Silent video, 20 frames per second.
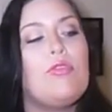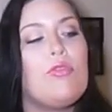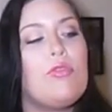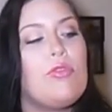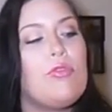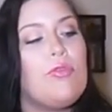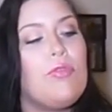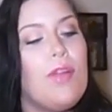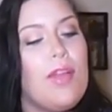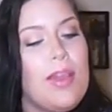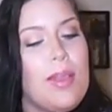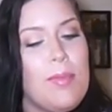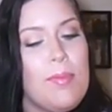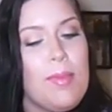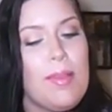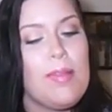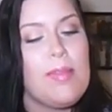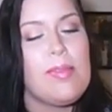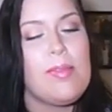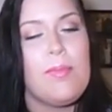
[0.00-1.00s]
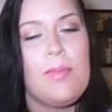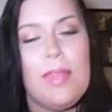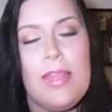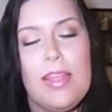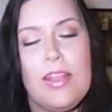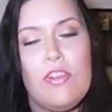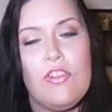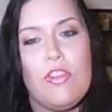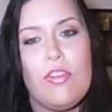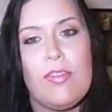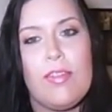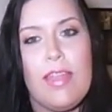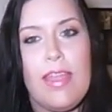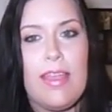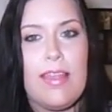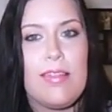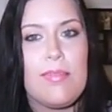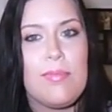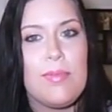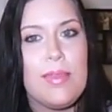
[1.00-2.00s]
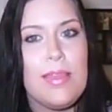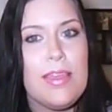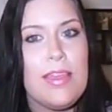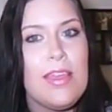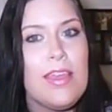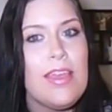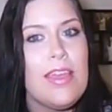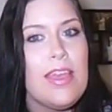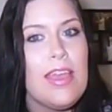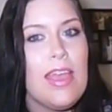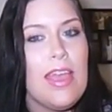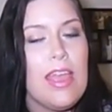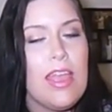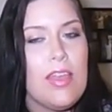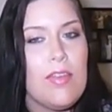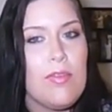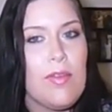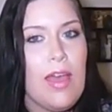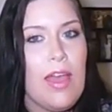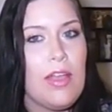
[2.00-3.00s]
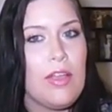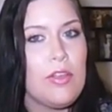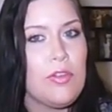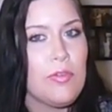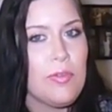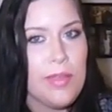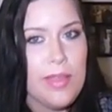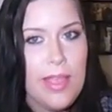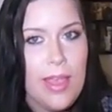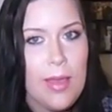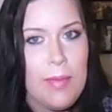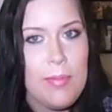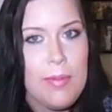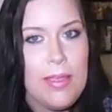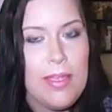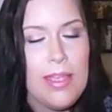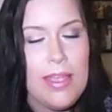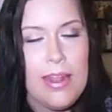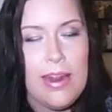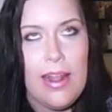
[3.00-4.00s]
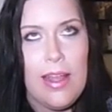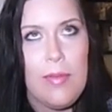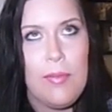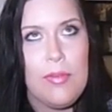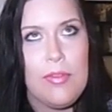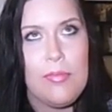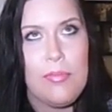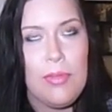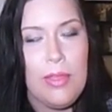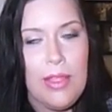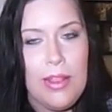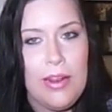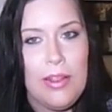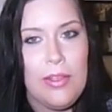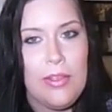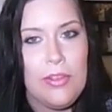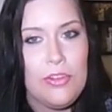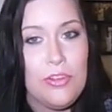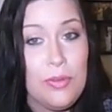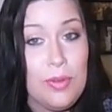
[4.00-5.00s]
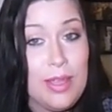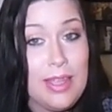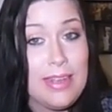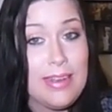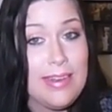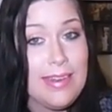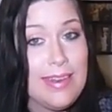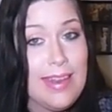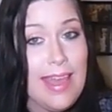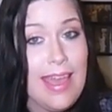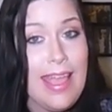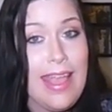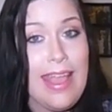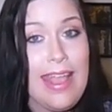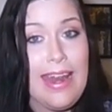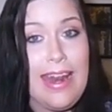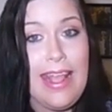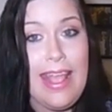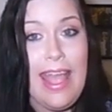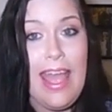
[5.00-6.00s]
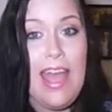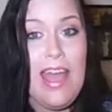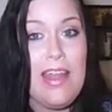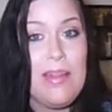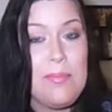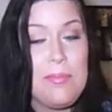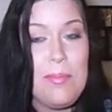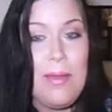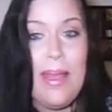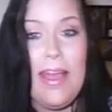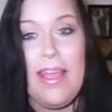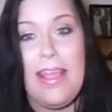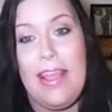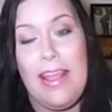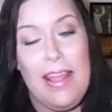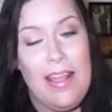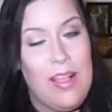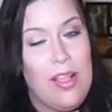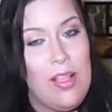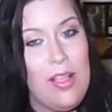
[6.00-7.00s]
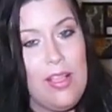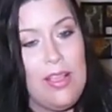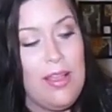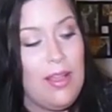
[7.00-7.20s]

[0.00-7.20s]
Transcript: which was funny because somebody had just asked me if I could recap it and I was planning on doing it today and I had my